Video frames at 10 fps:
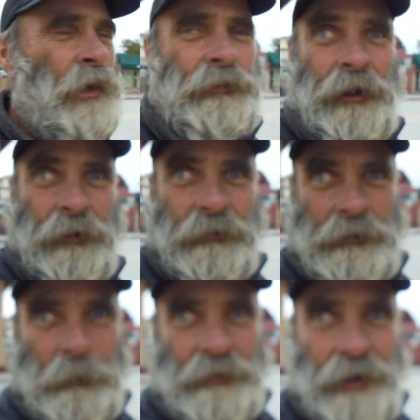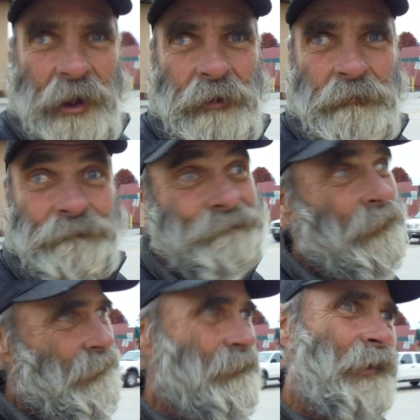Sur, I think I'm going to spend the night.
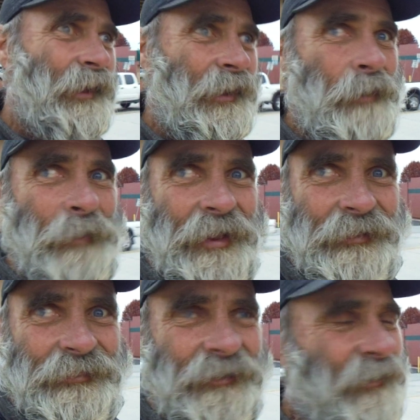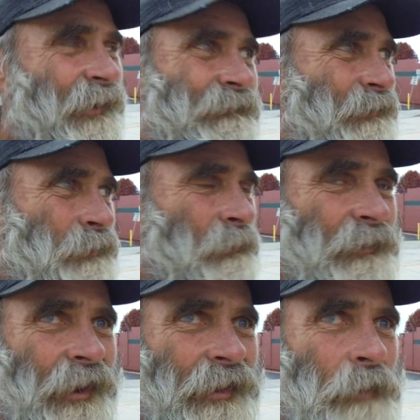But then again, I might get there and go, I don't want to spend
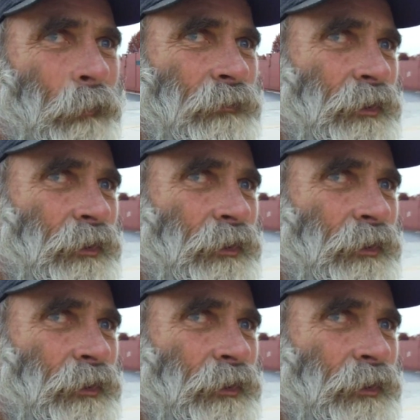the night, keep on